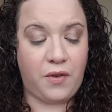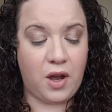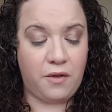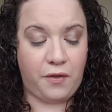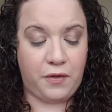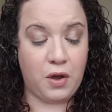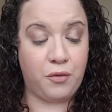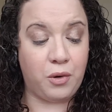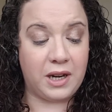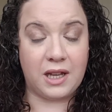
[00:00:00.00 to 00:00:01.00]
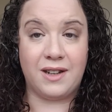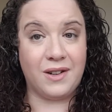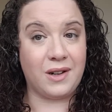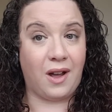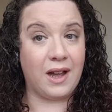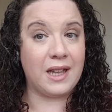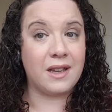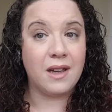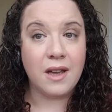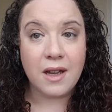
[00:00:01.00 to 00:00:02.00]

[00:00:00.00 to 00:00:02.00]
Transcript: overview of what it can look like.